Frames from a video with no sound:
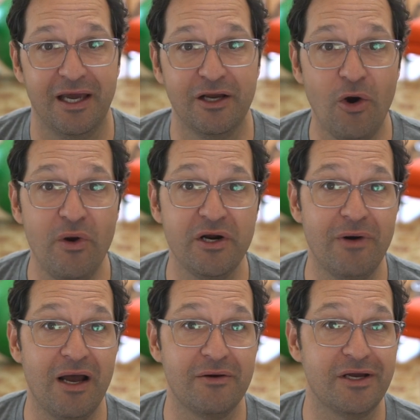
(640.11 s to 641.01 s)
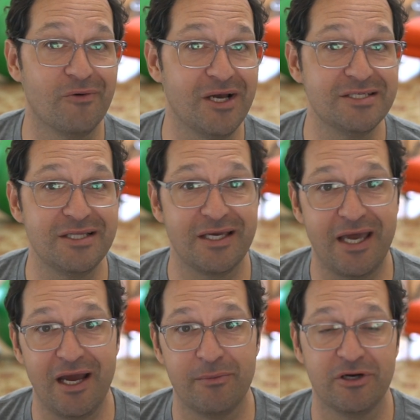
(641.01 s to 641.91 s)
And going around and raising the
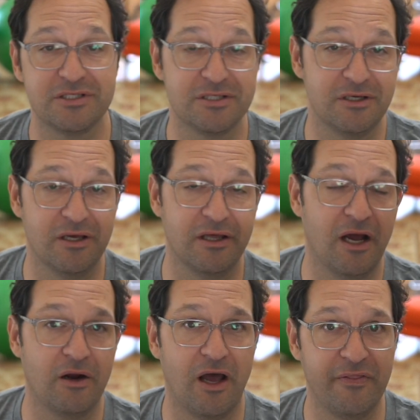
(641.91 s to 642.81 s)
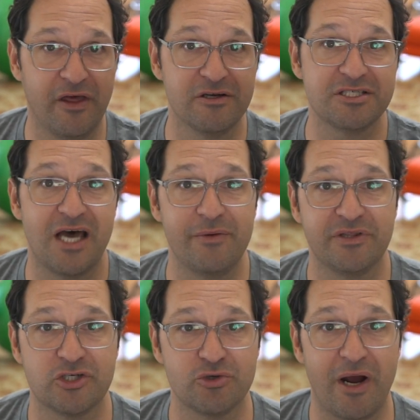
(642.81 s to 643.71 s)
camera on the other side with
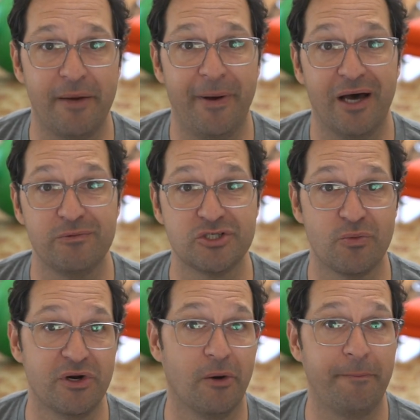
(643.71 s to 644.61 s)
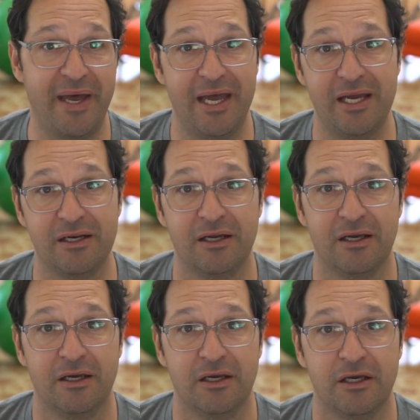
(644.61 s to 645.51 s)
the tripod was a real pain.
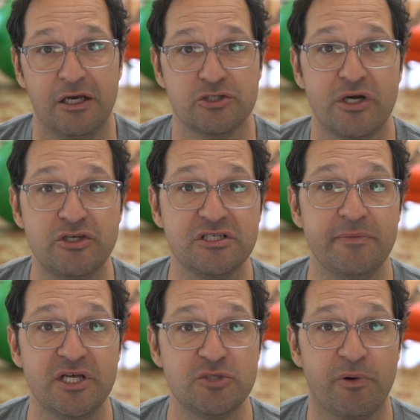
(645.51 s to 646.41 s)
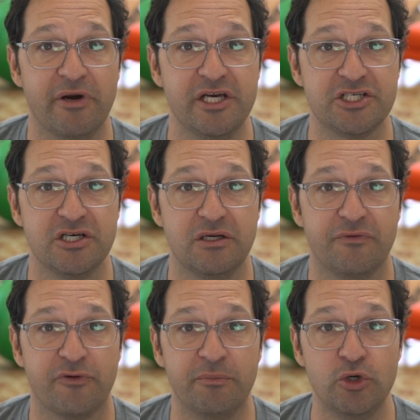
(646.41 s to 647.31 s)
So I took some inspiration
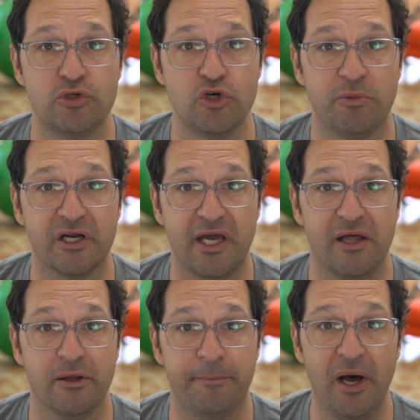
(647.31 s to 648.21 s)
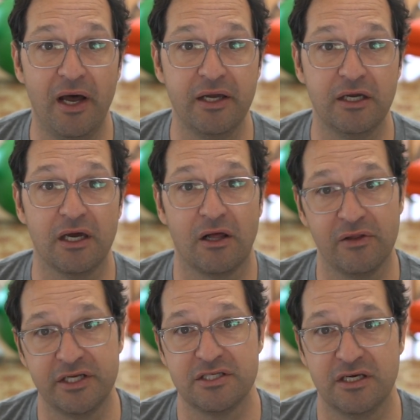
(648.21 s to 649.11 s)
from YouTuber Caleb Pike, and I'll
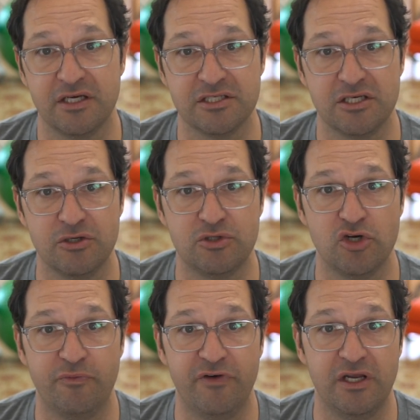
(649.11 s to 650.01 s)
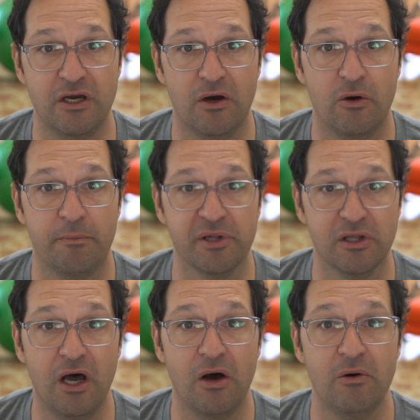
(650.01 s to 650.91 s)
link to his YouTube video
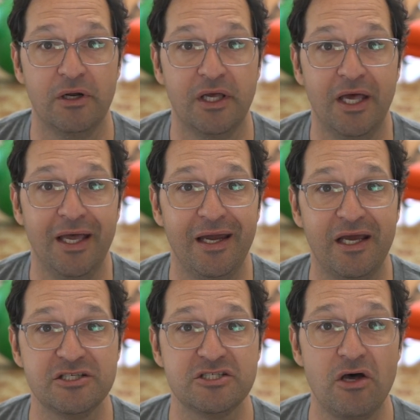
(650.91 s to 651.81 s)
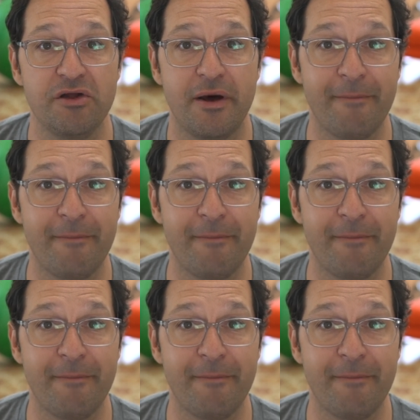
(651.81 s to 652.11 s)
below, and I installed a